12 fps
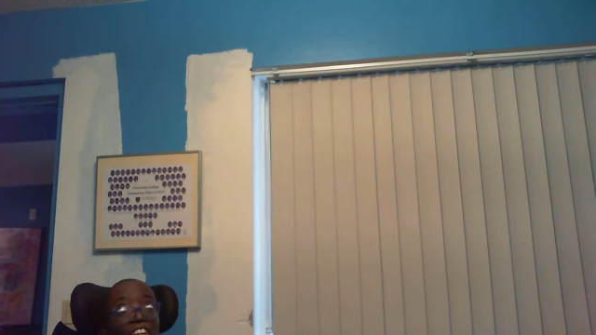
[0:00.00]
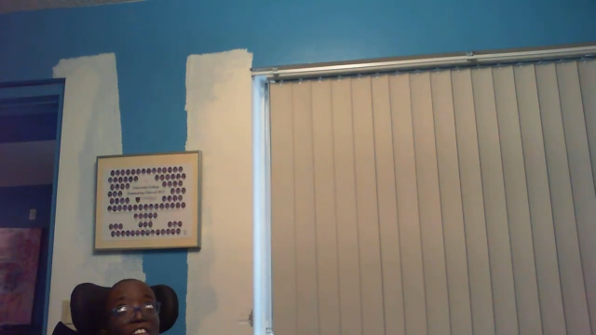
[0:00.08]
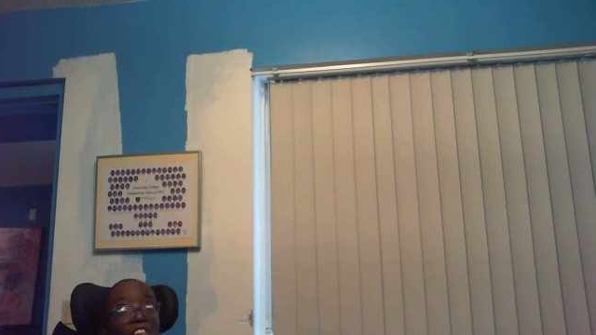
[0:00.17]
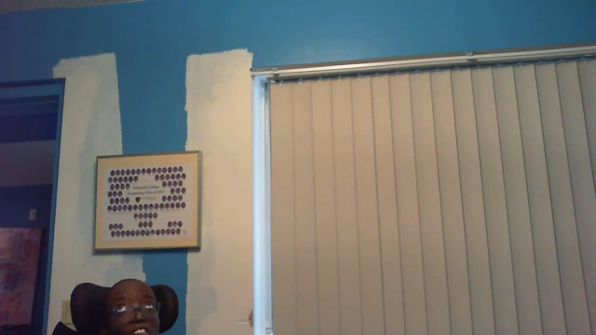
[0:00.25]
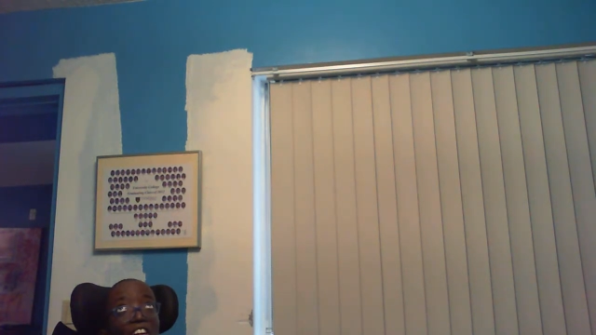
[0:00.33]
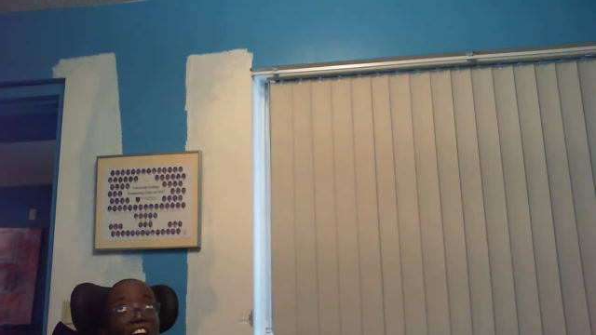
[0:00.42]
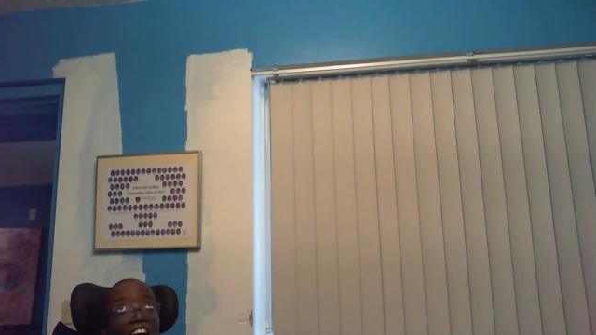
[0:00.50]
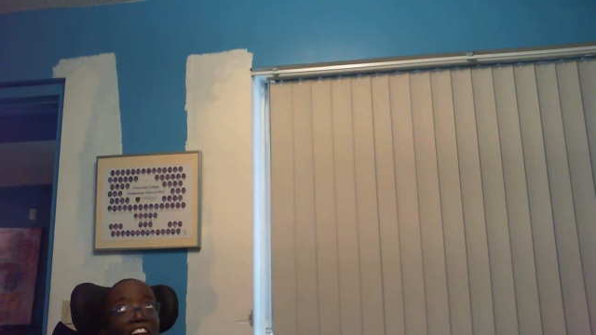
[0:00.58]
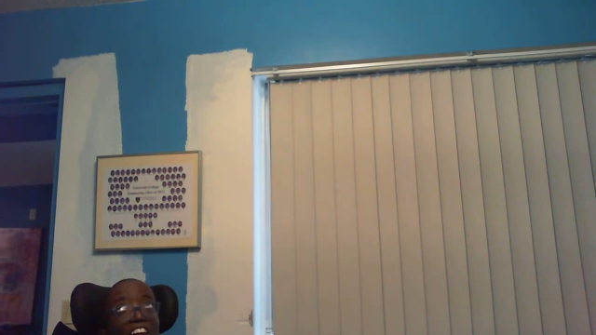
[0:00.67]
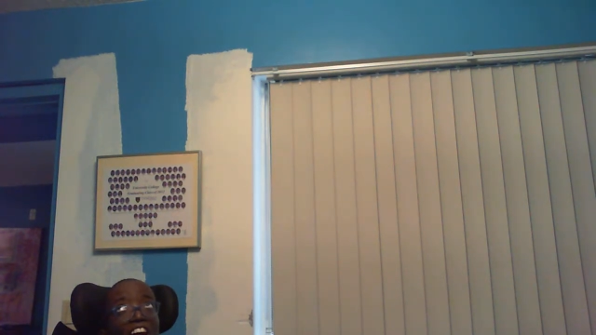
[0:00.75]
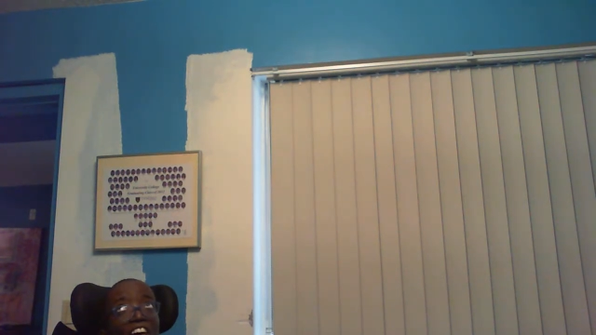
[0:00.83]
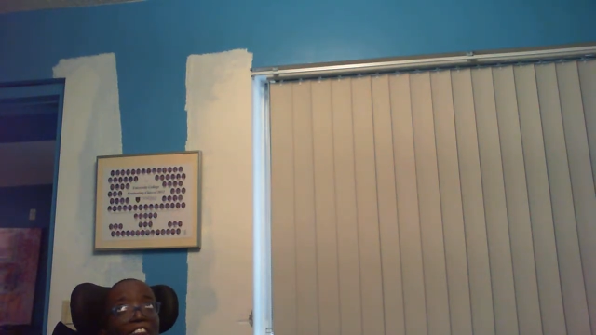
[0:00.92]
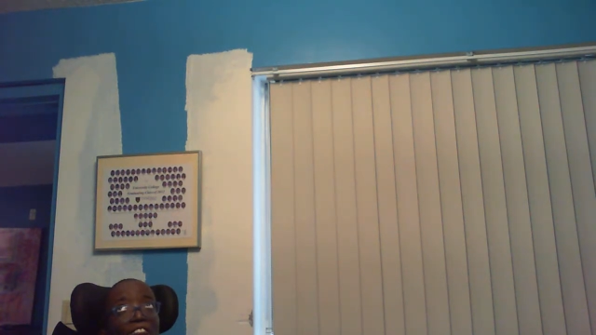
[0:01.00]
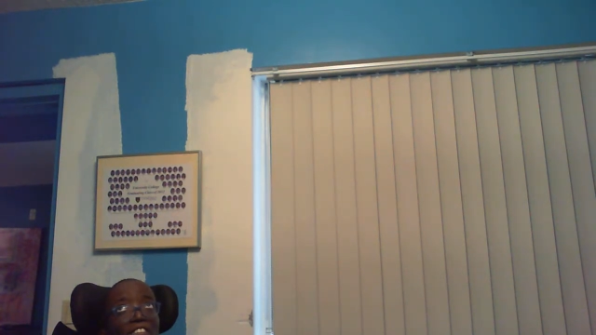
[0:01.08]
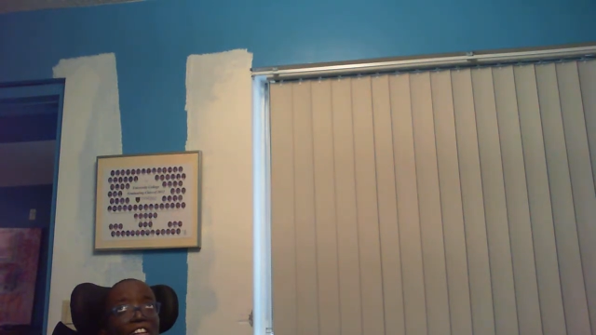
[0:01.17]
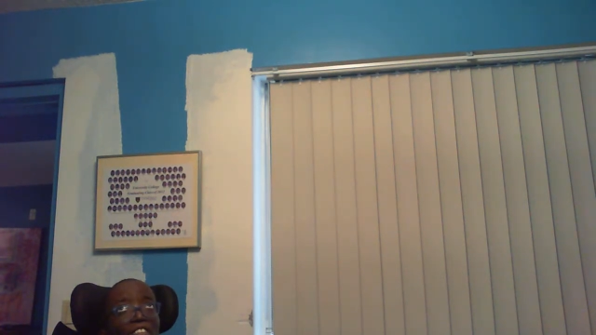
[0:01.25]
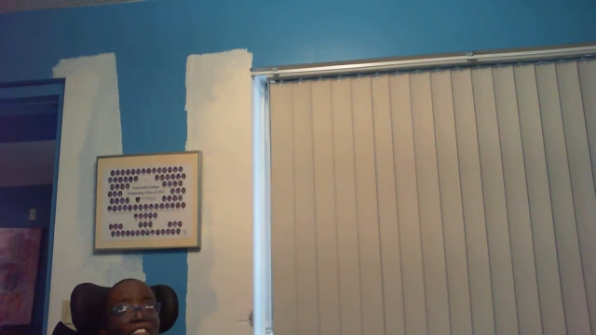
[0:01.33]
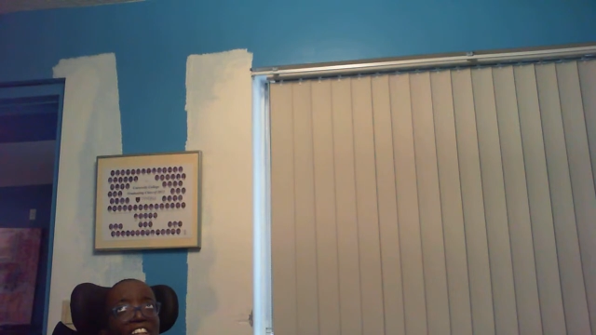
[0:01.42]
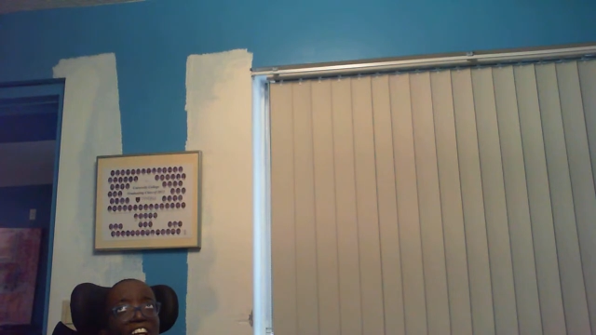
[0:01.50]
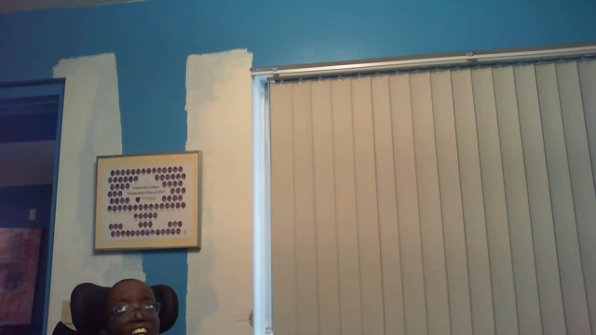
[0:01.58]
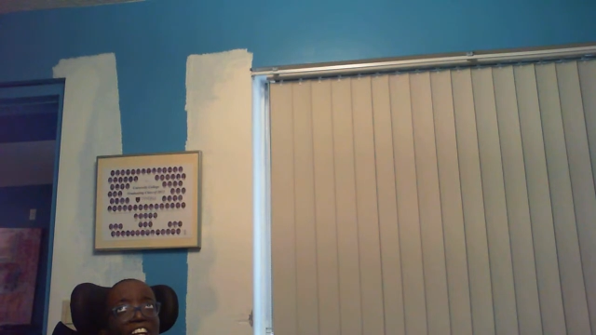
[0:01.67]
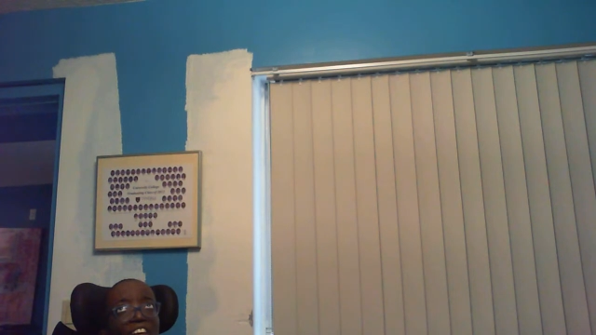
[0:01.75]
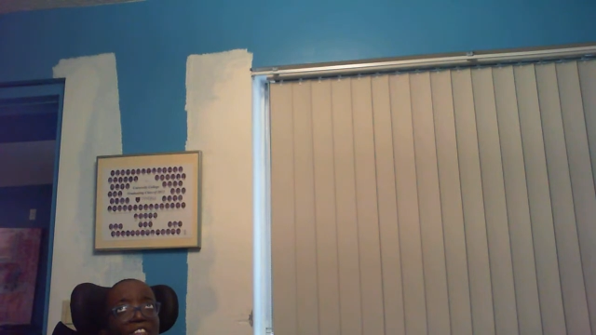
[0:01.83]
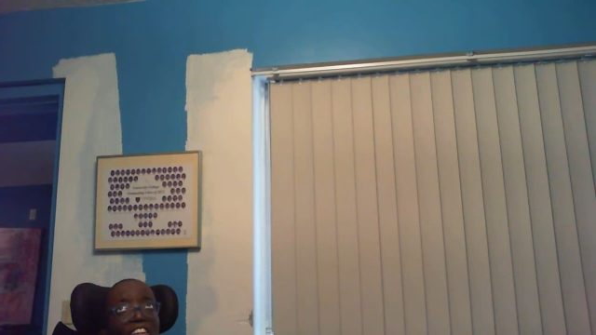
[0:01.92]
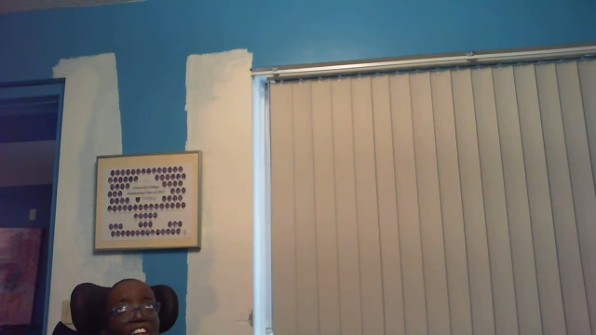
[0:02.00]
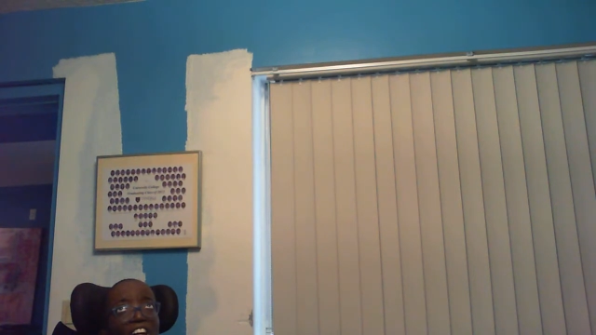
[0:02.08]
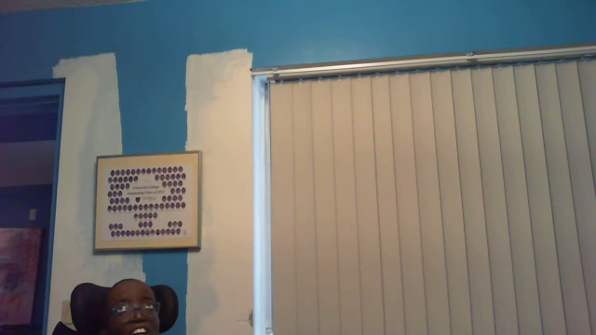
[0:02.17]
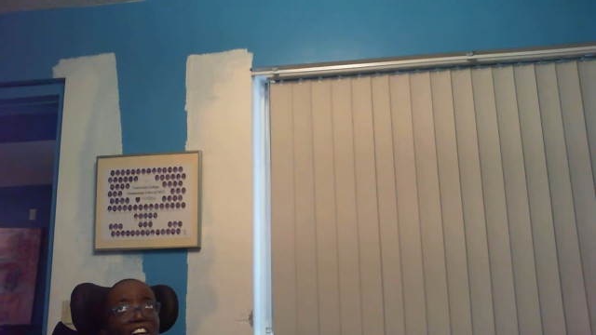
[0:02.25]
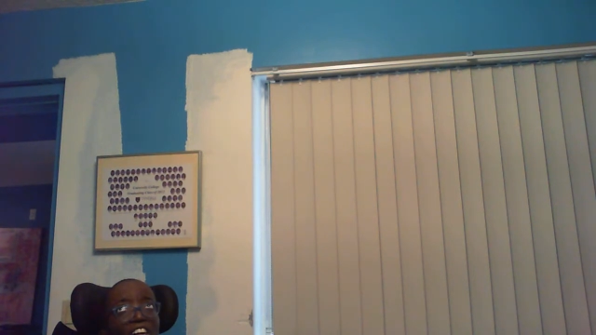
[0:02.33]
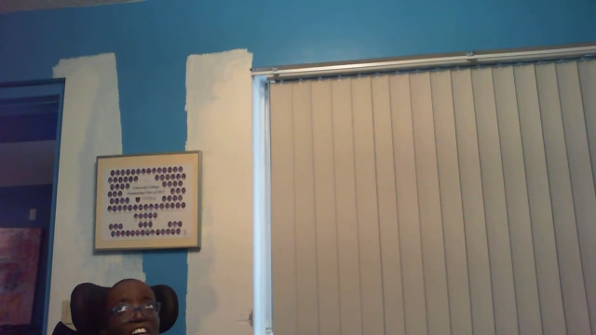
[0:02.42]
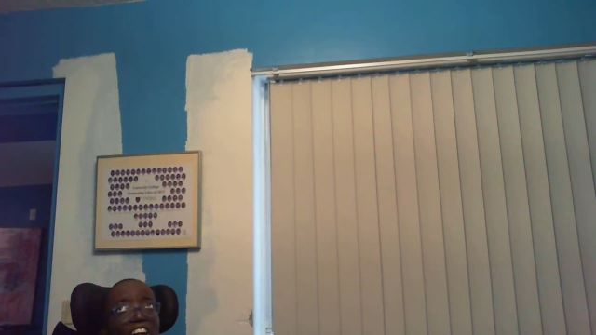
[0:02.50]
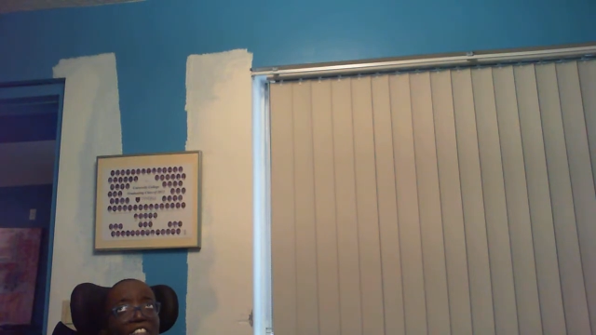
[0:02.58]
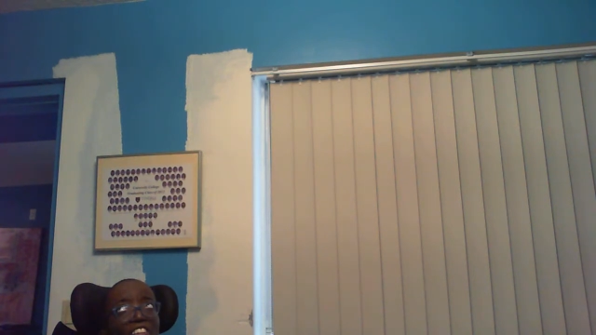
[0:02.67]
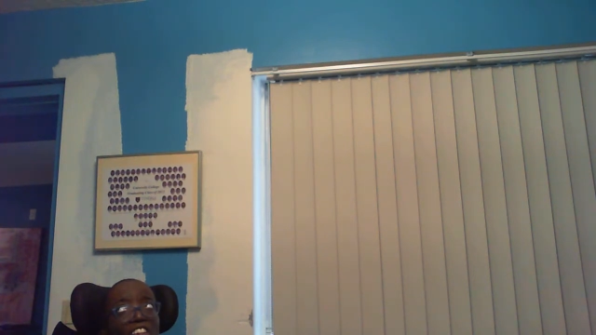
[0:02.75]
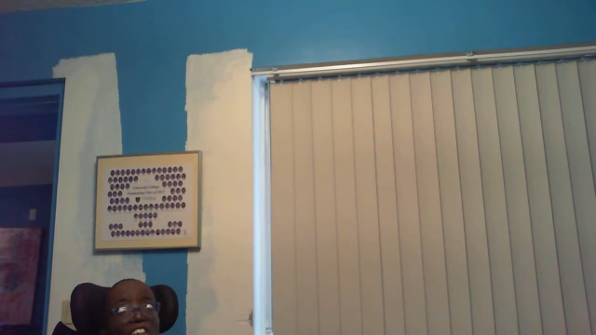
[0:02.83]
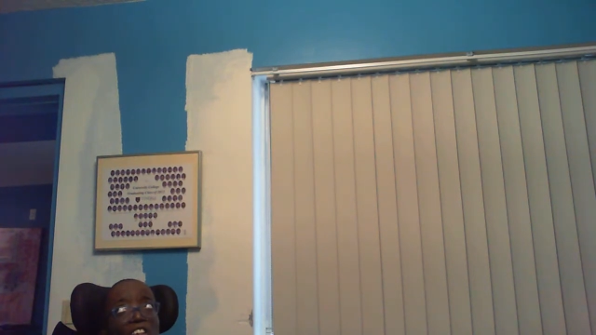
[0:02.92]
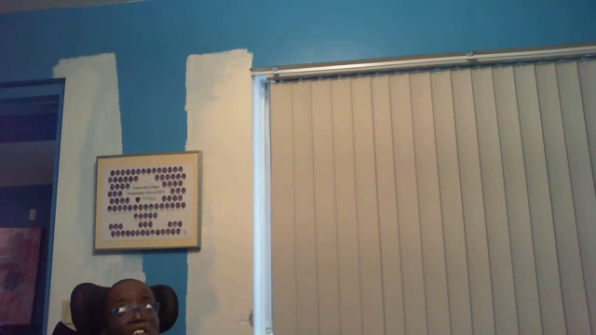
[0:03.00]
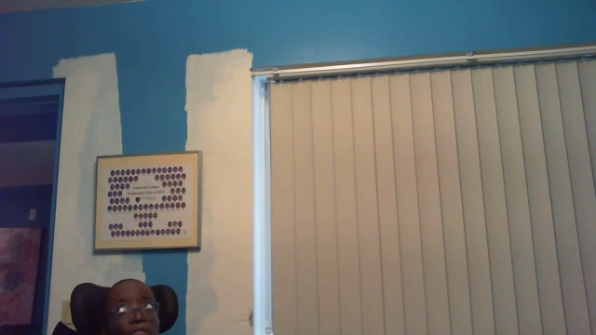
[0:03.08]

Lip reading: [unreadable: no face in view]